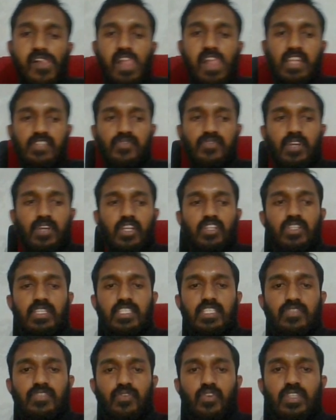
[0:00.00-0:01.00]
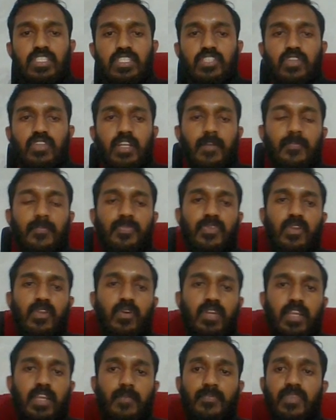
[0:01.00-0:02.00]
h5 square.
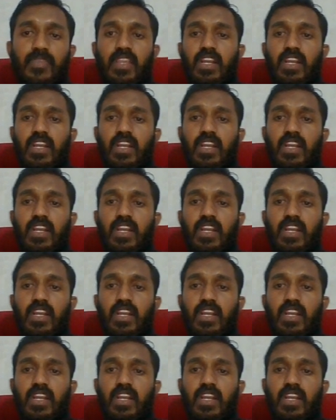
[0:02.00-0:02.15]
Okay.